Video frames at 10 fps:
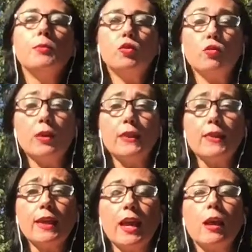Treat
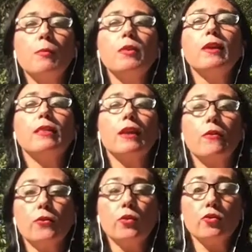the camera as
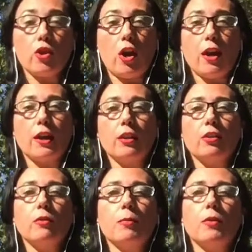if you're talking
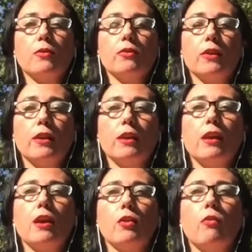to the person
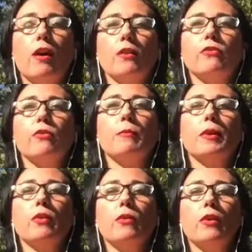across from
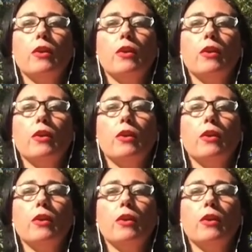you.